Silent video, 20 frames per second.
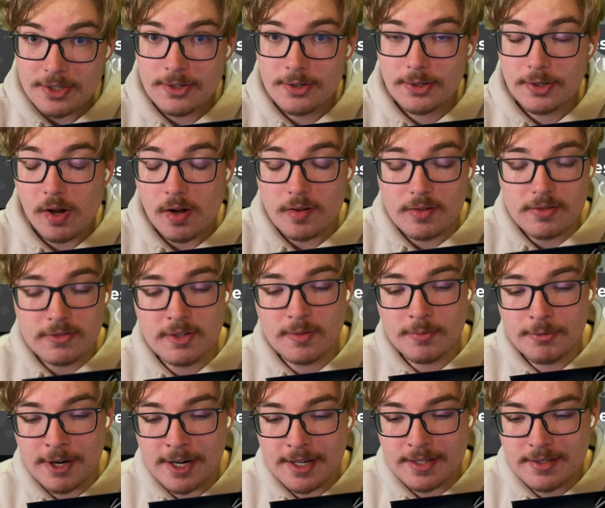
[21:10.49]
2 console
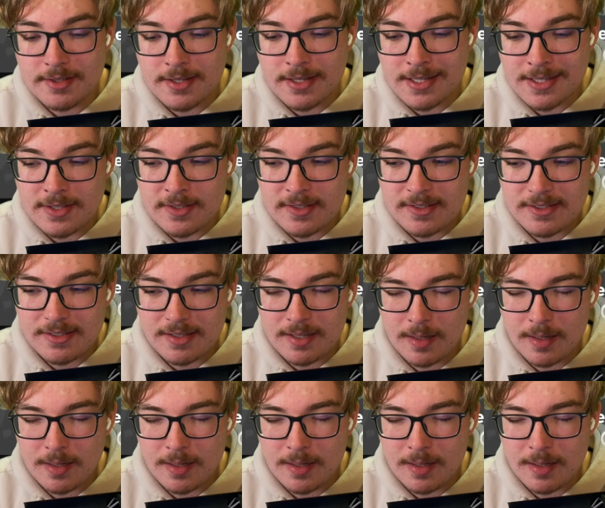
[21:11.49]
price is